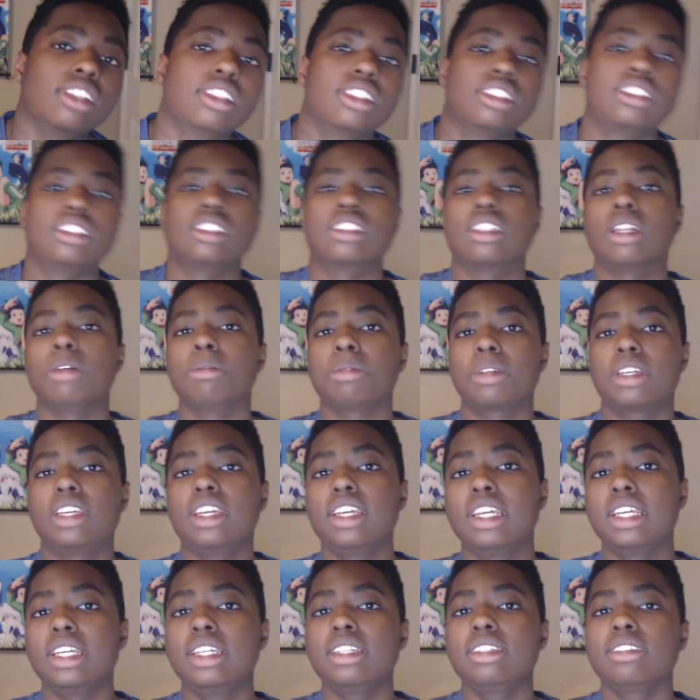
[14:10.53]
This is Lump
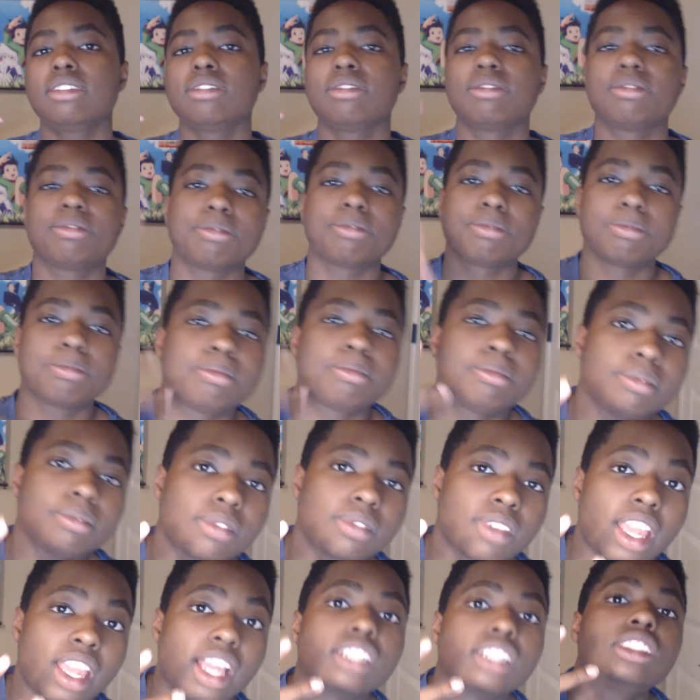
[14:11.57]
King,
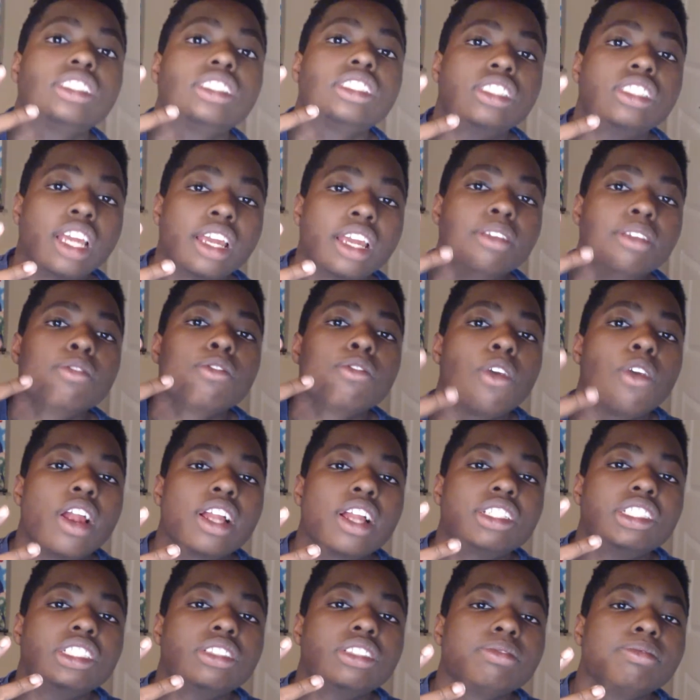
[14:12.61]
and stay
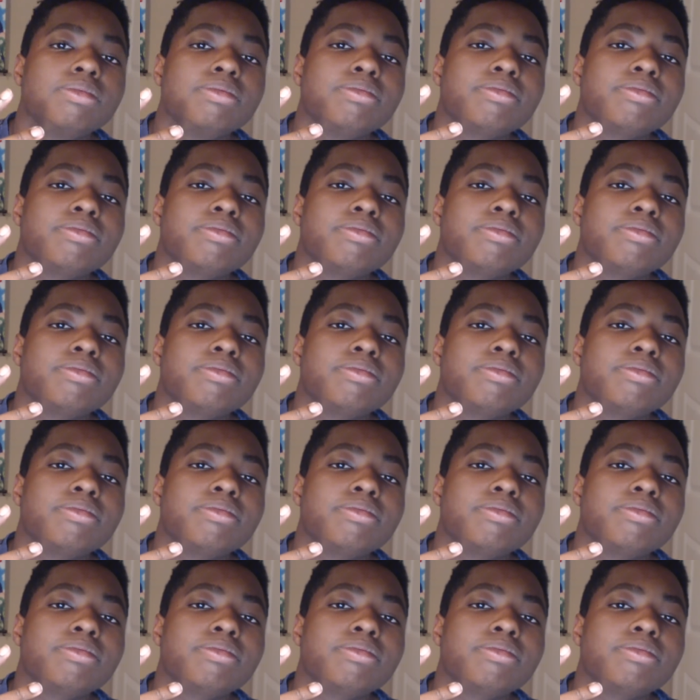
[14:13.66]
fresh.